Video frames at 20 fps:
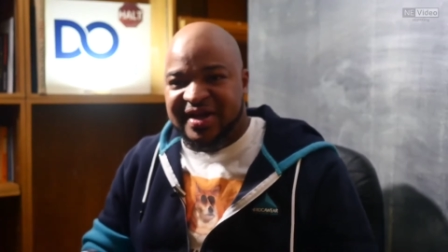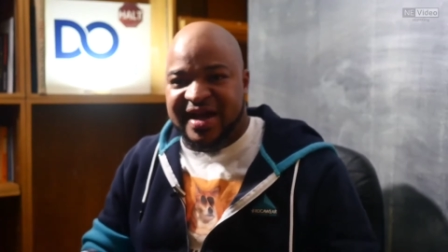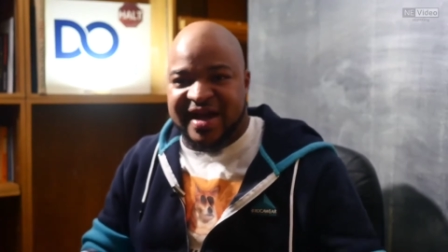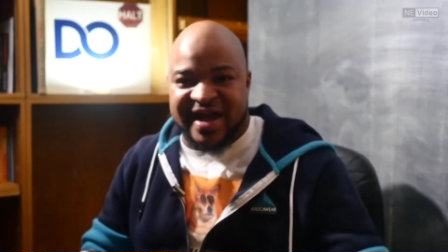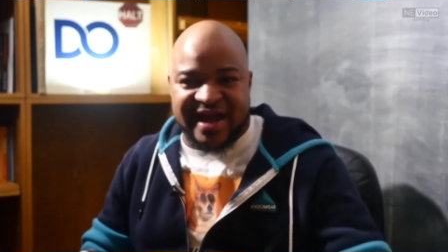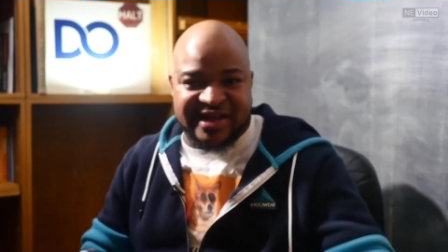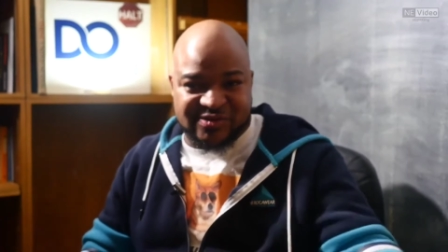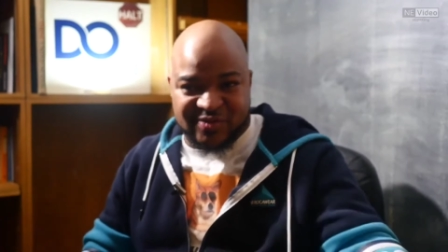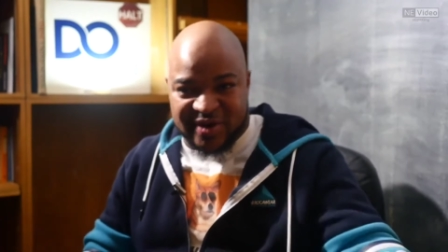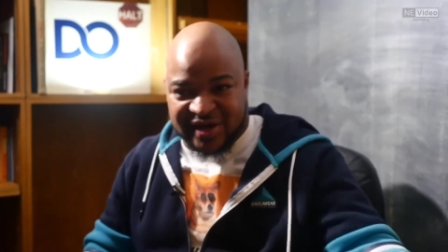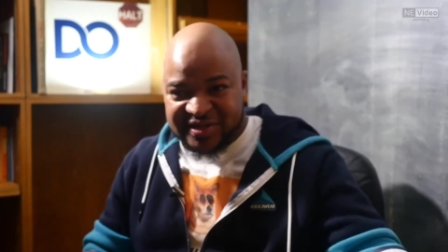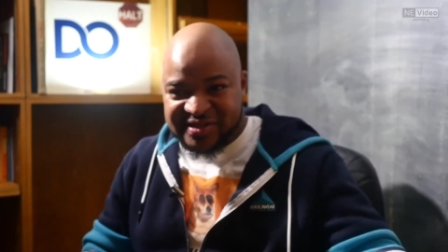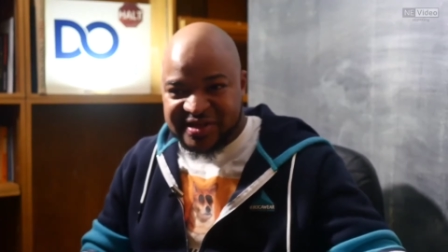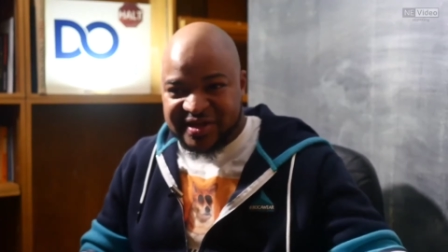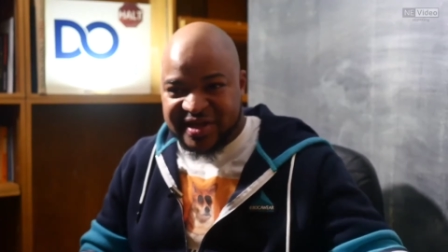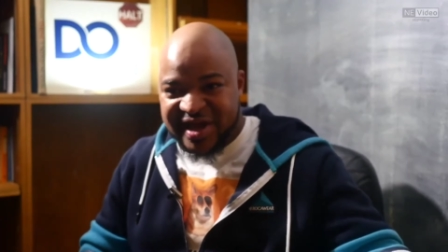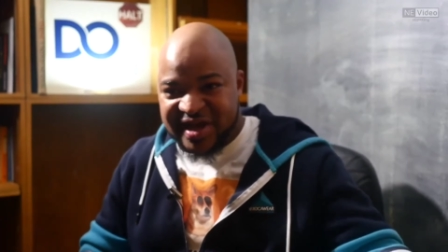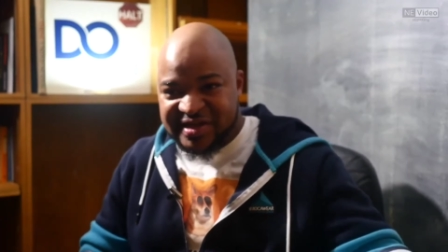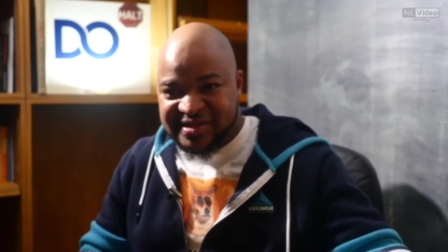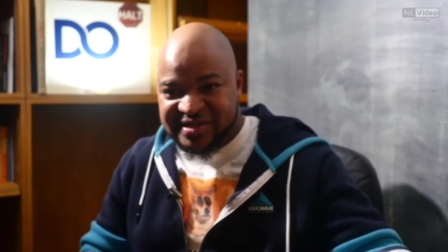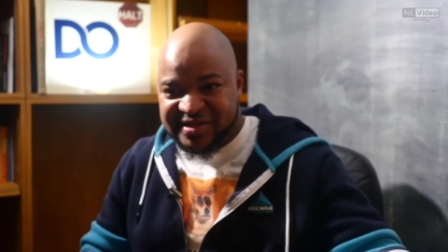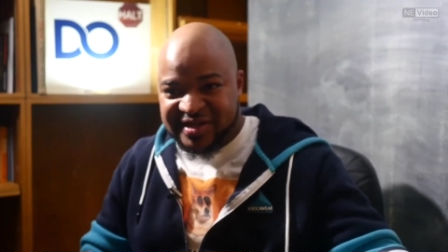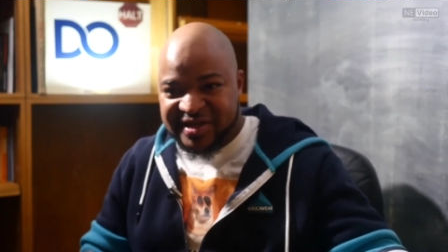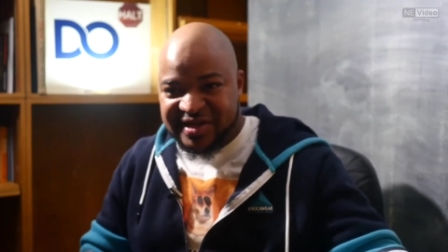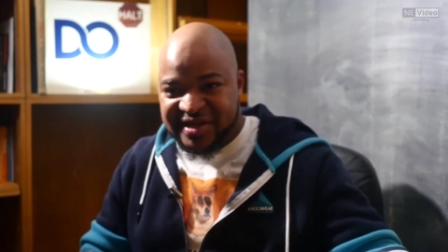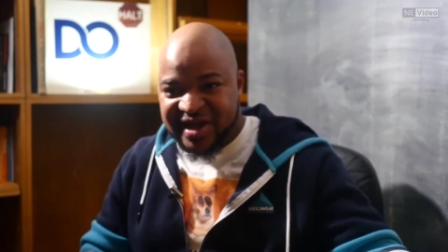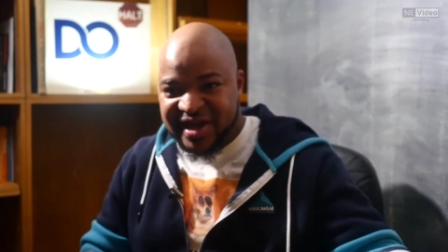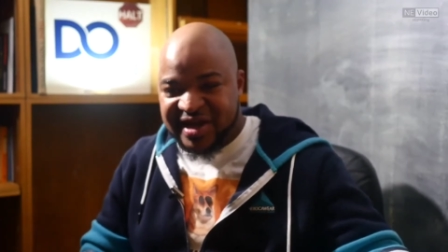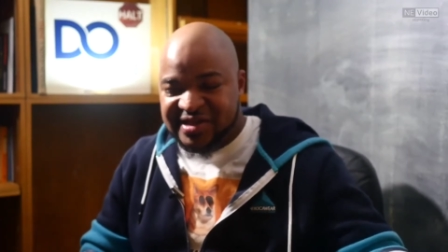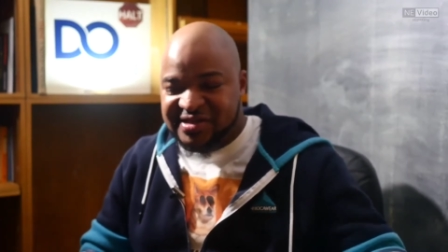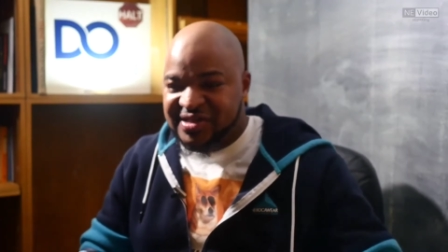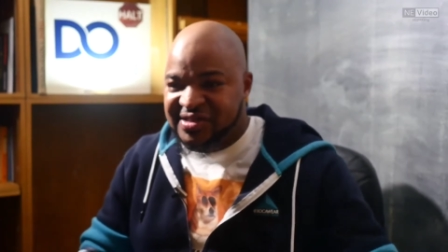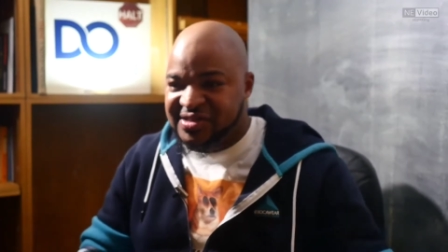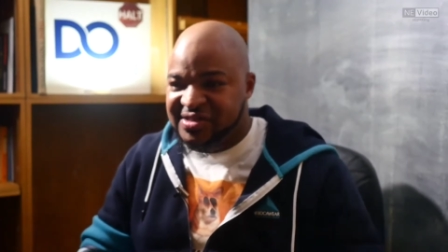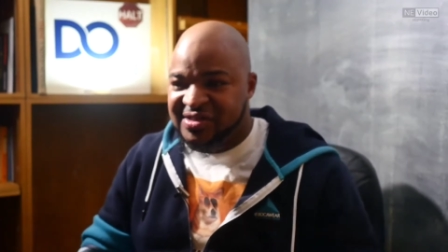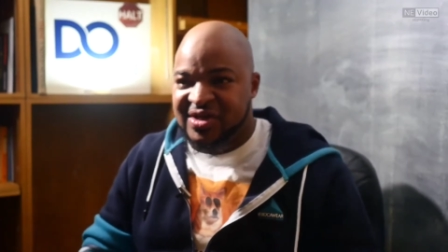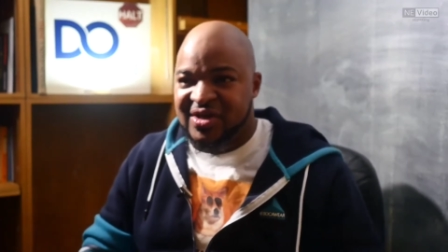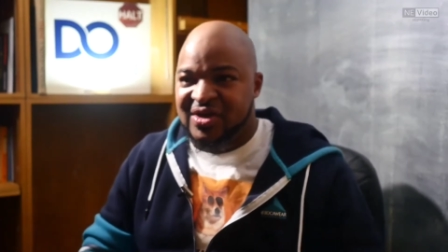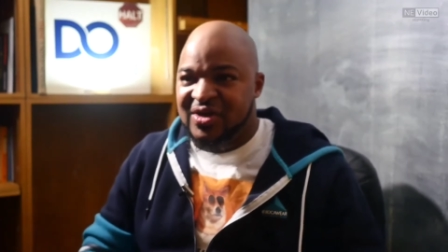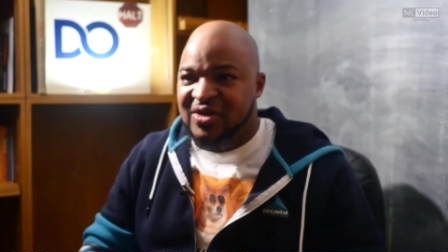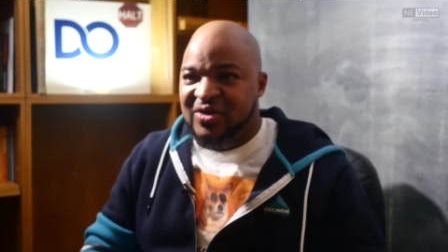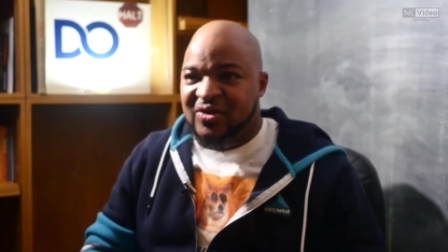as well as a Kansas City, Kansas,